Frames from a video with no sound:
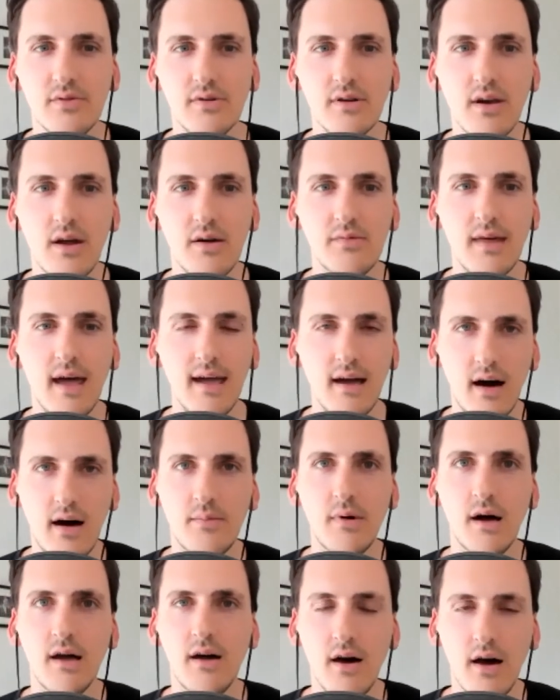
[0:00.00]
You know, they are
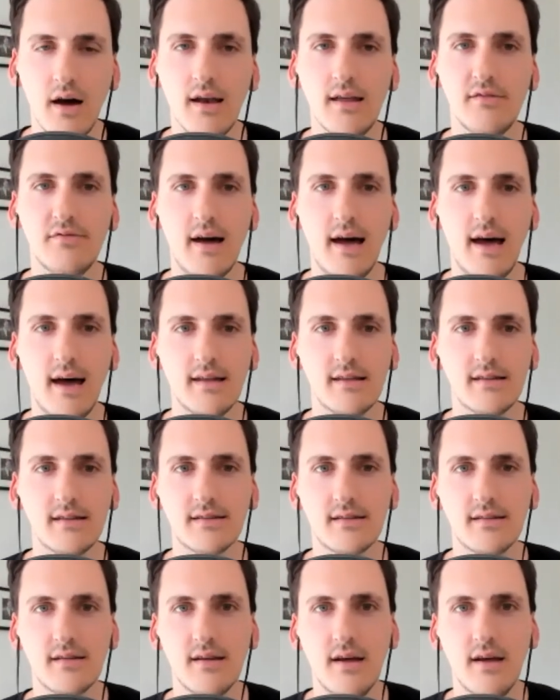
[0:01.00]
my early
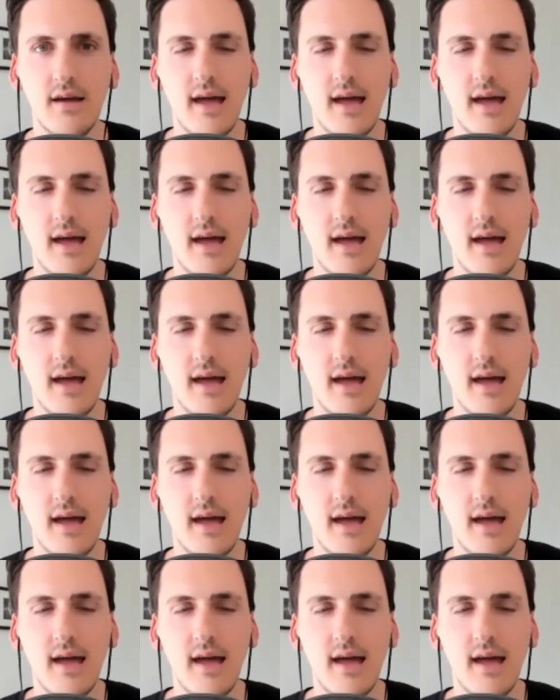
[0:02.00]
fans.